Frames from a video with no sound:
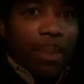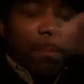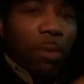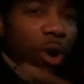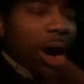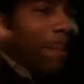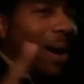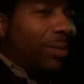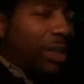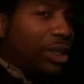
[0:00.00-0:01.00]
More
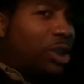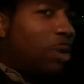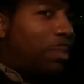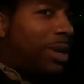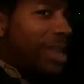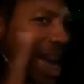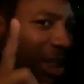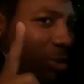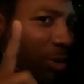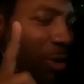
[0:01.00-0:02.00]
about the
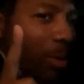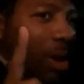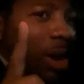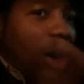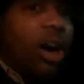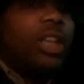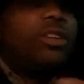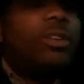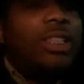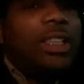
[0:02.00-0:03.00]
supernatural
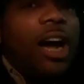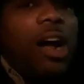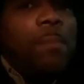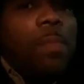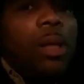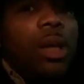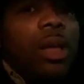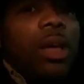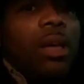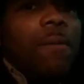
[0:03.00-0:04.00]
on your side
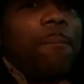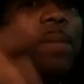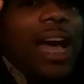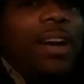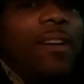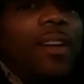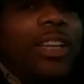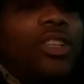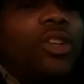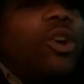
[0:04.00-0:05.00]
that
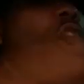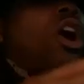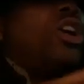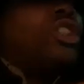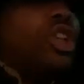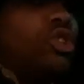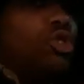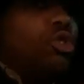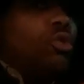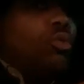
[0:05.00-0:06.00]
is
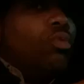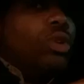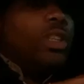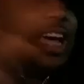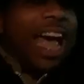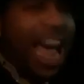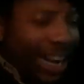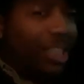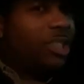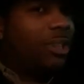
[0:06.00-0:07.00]
causing you to
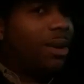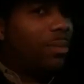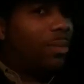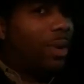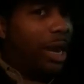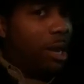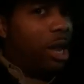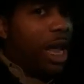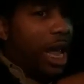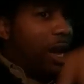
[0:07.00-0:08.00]
act a certain way
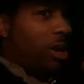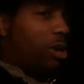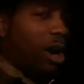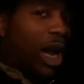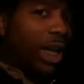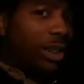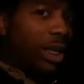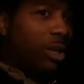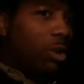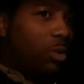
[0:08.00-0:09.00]
and
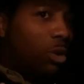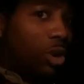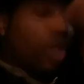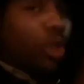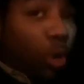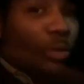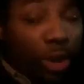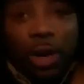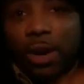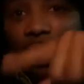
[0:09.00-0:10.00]
causing you to do
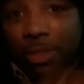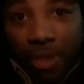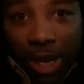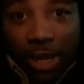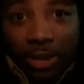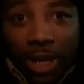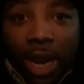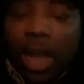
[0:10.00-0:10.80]
certain things